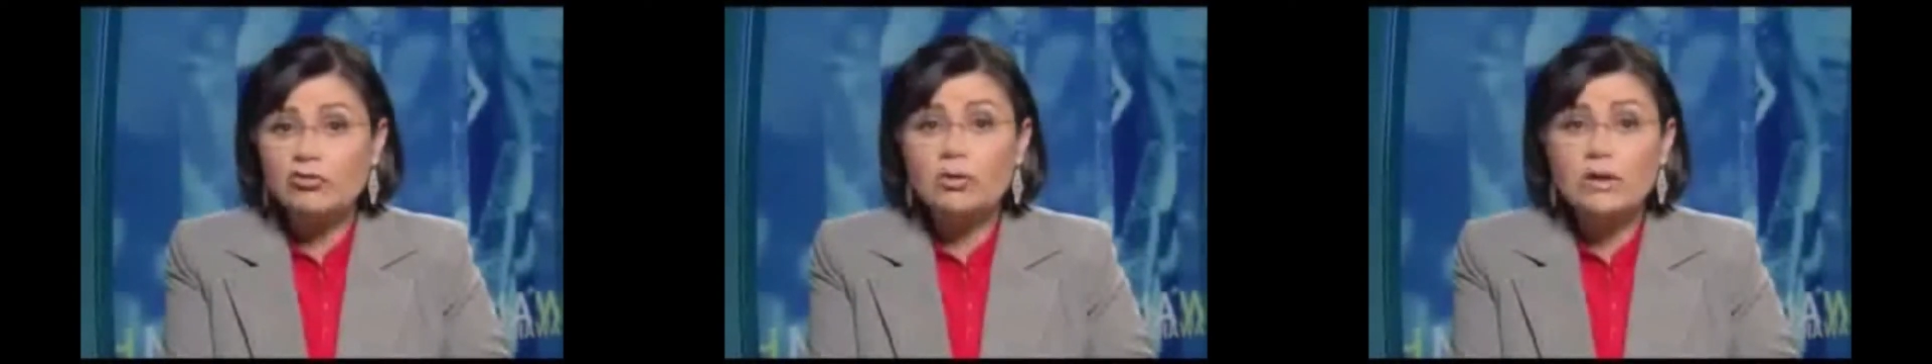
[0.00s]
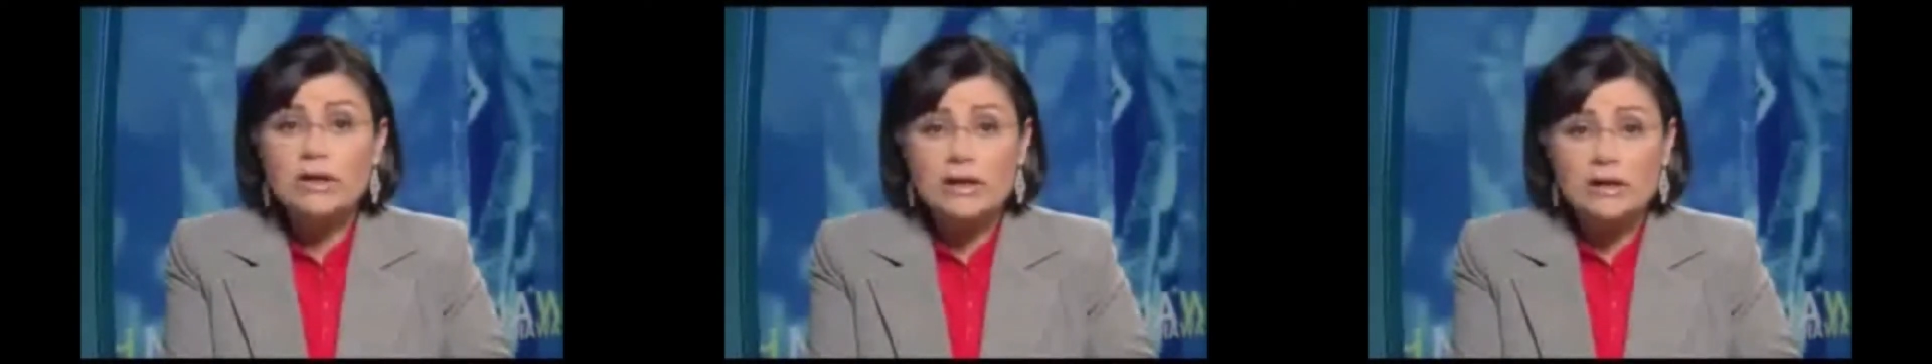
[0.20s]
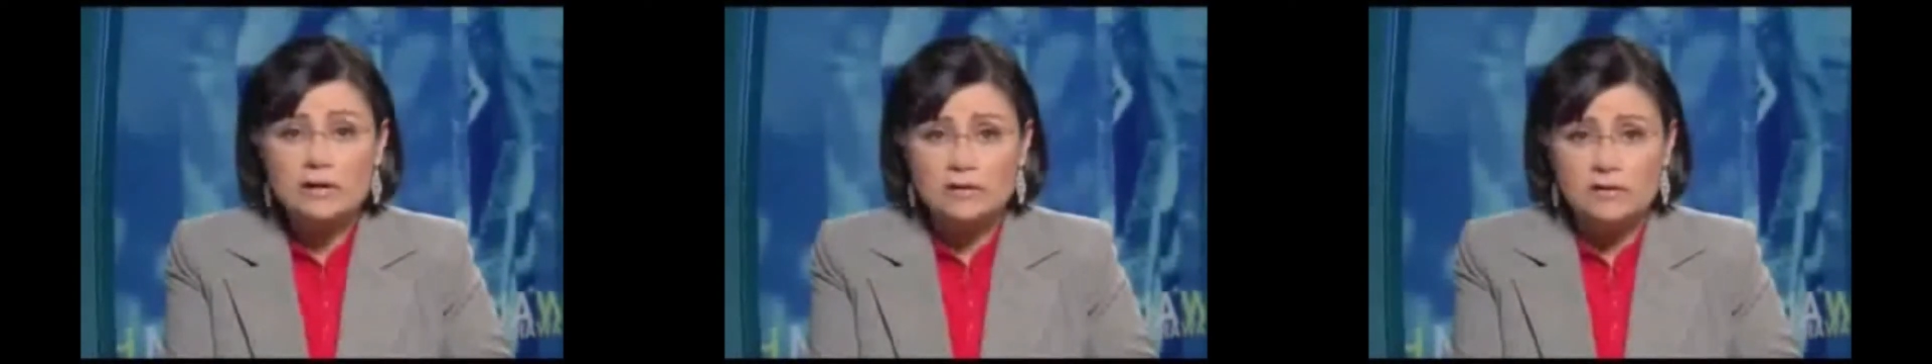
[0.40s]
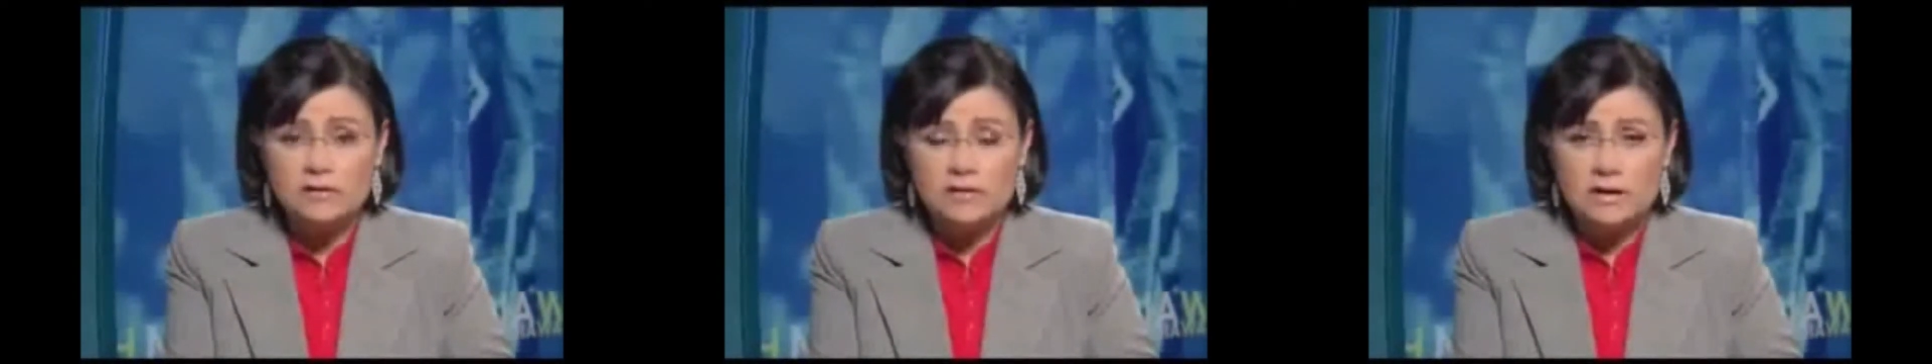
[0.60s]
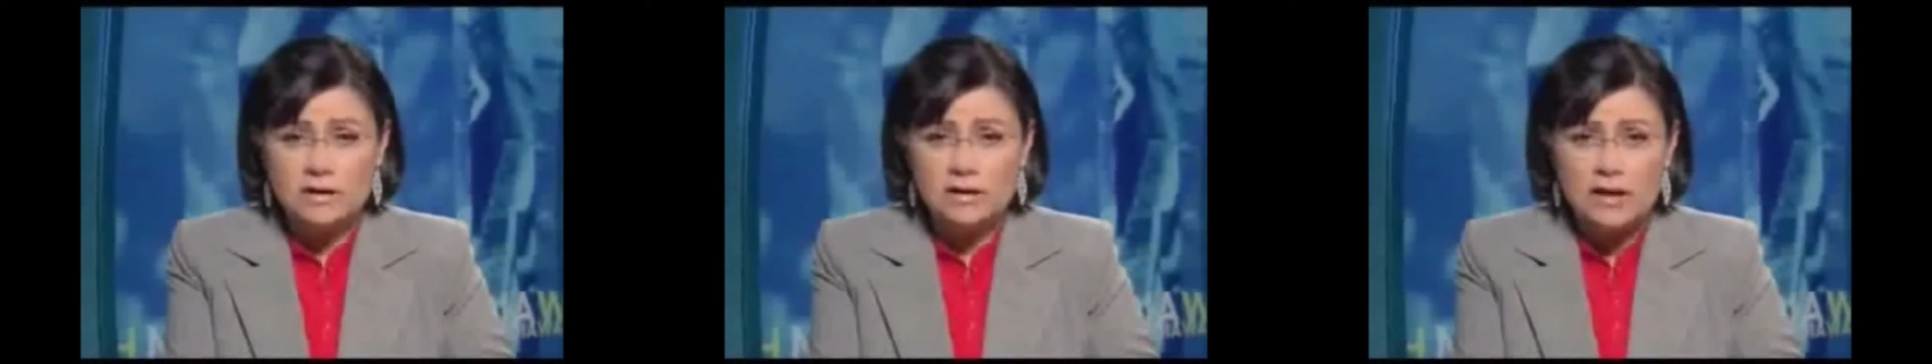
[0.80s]
actually
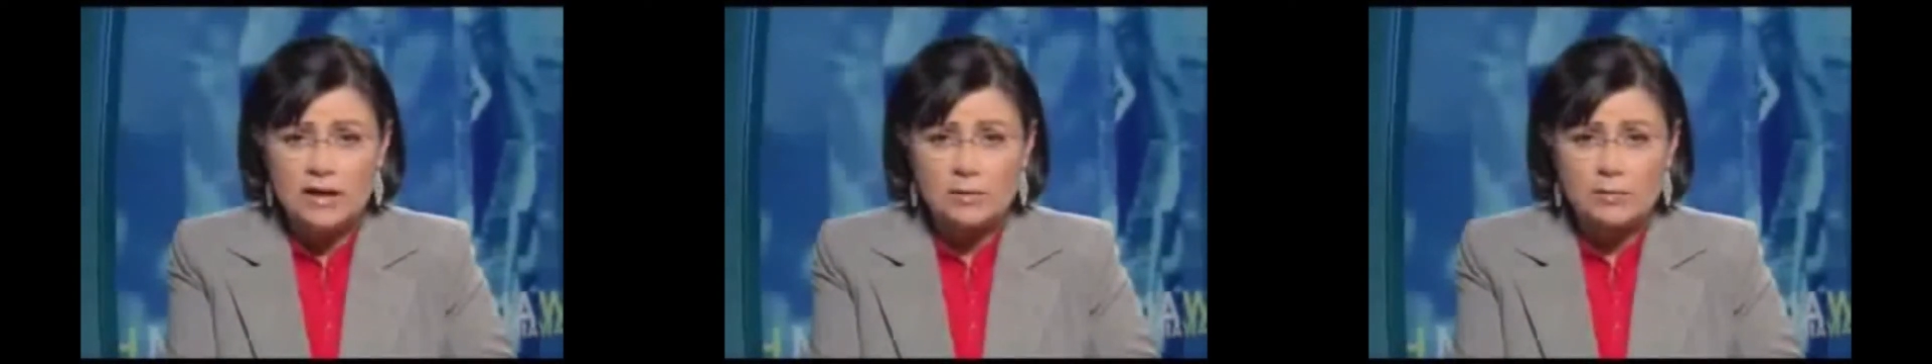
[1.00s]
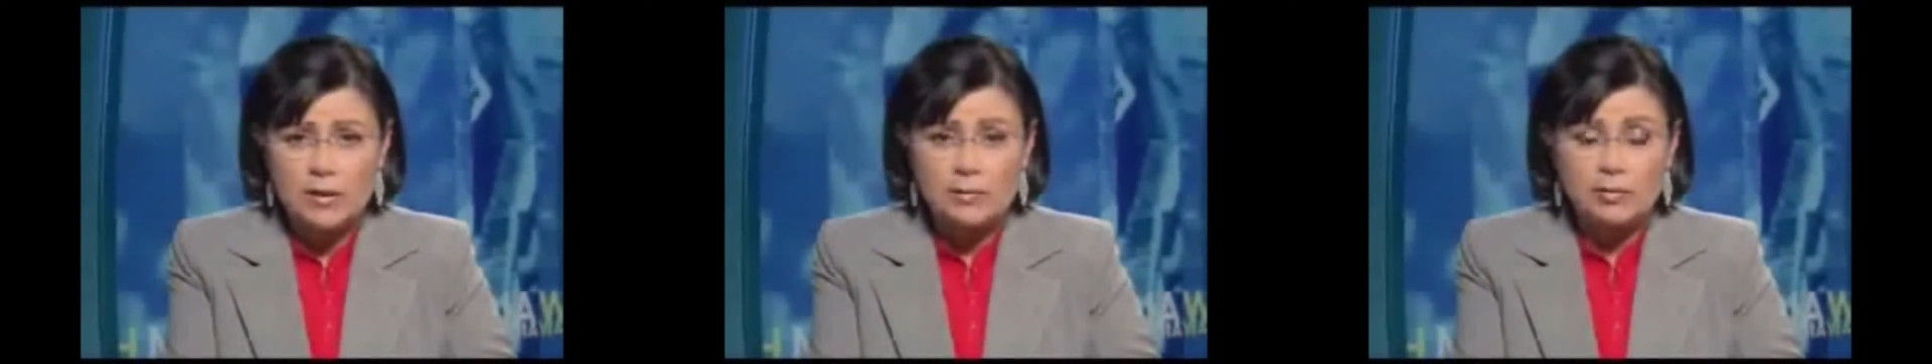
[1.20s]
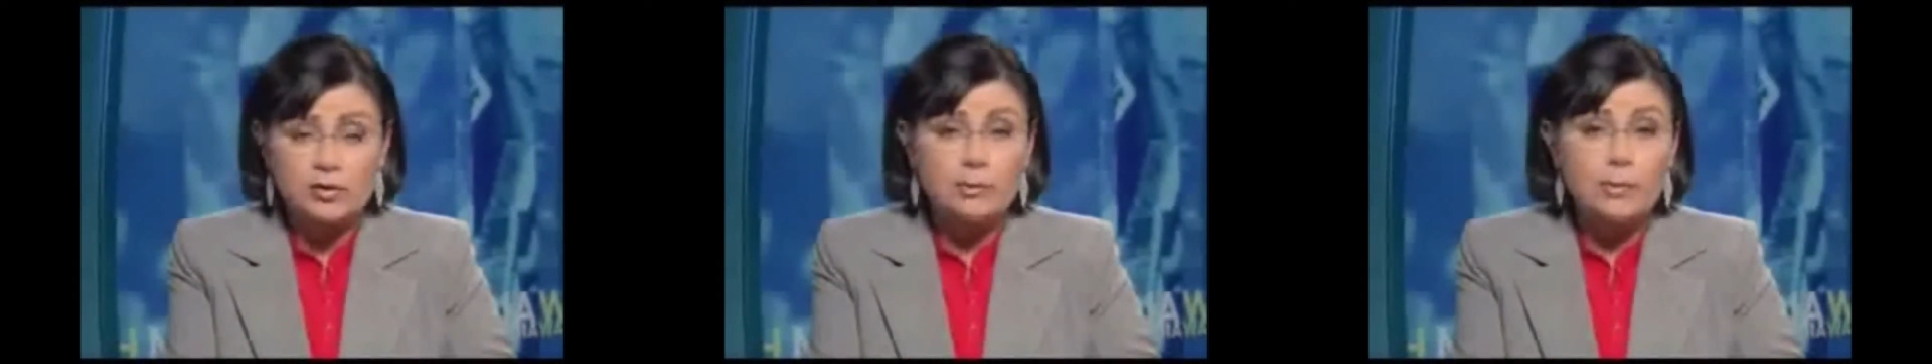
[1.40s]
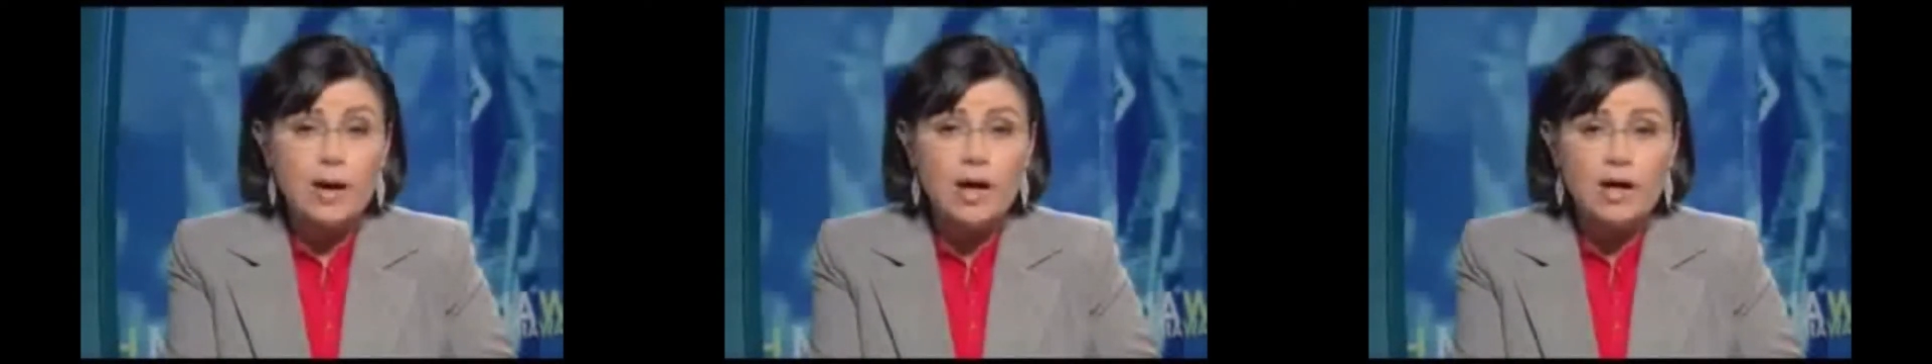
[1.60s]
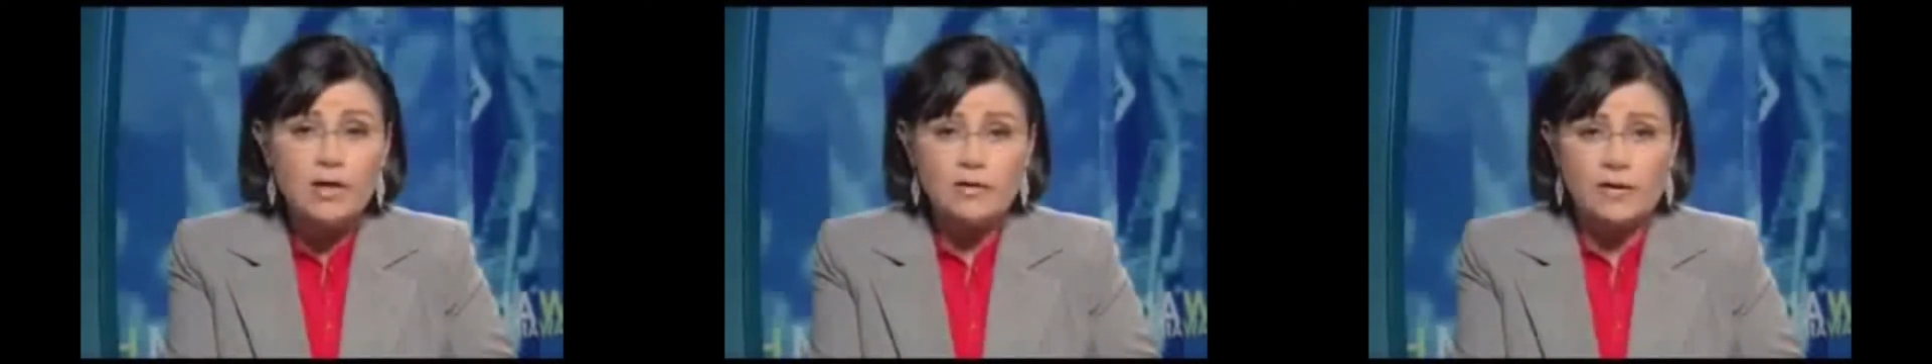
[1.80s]
is in getting people to
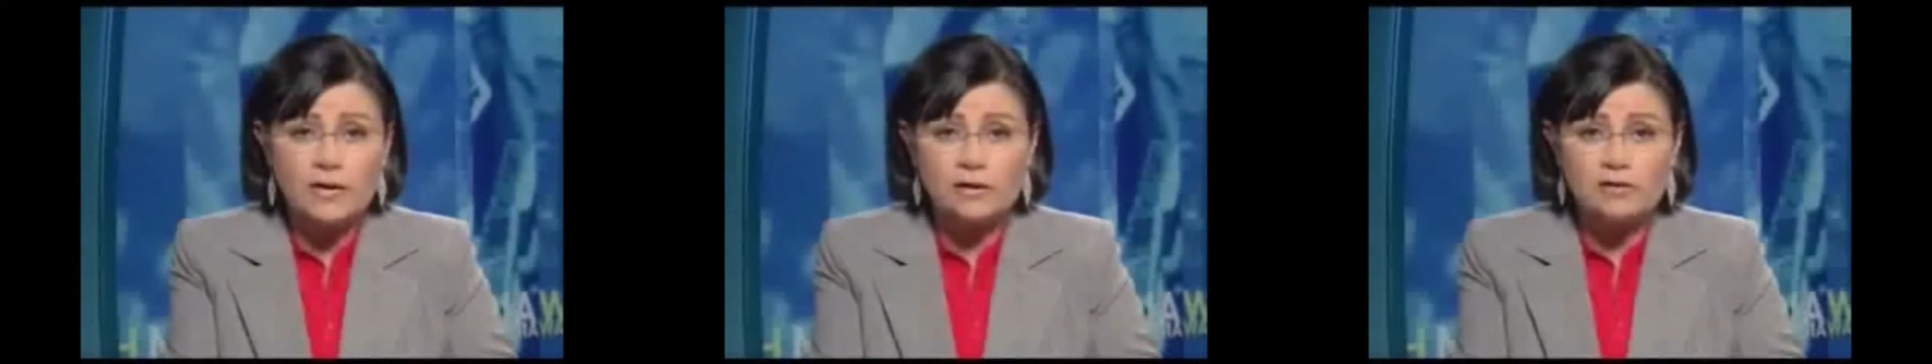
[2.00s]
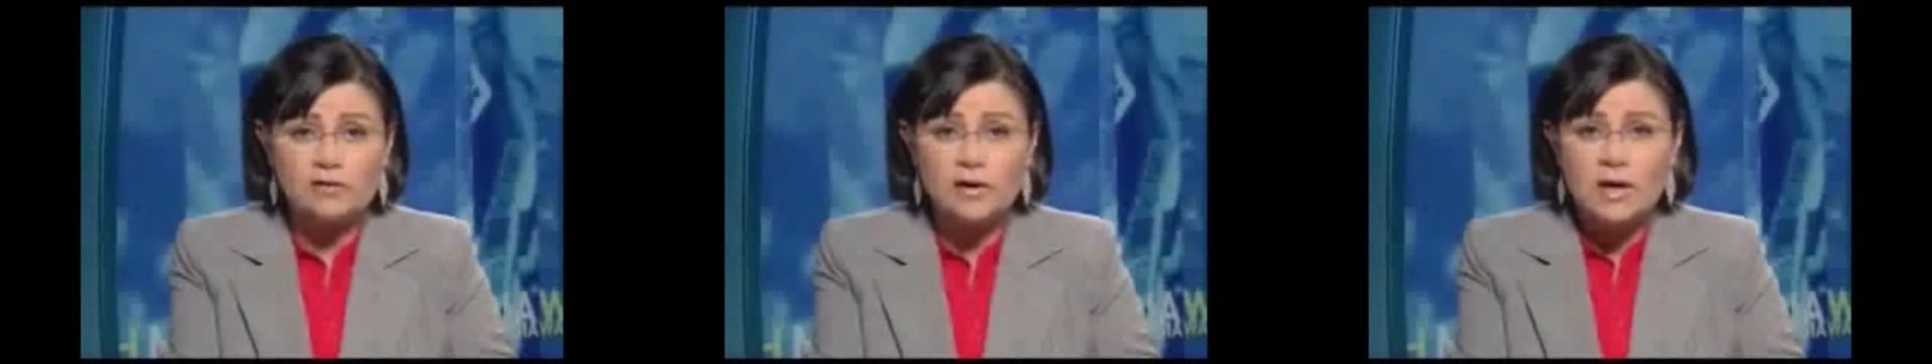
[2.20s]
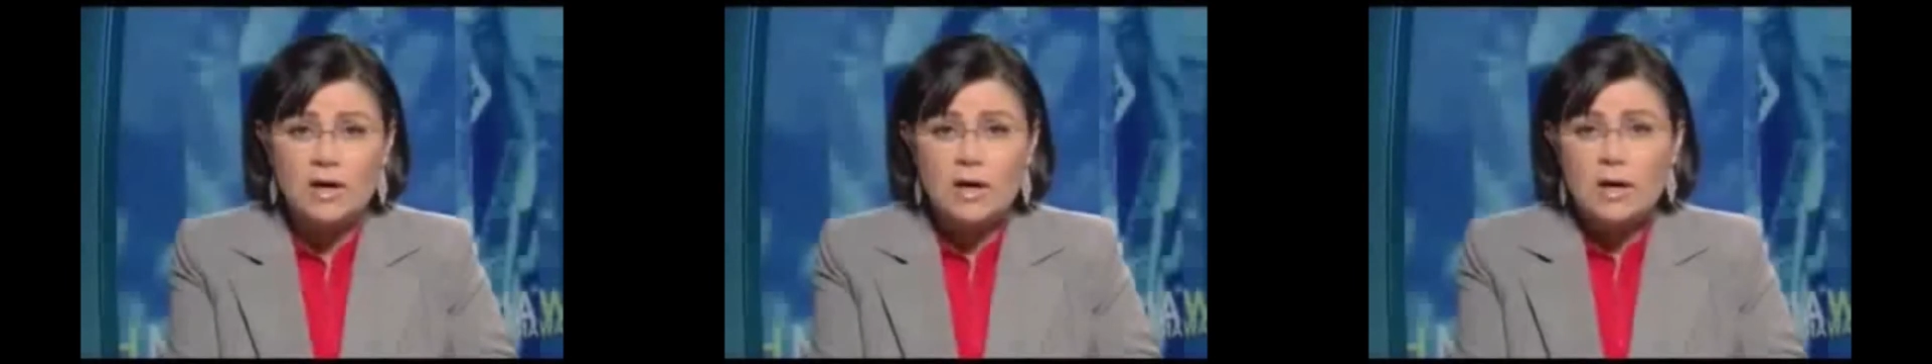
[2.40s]
buy things,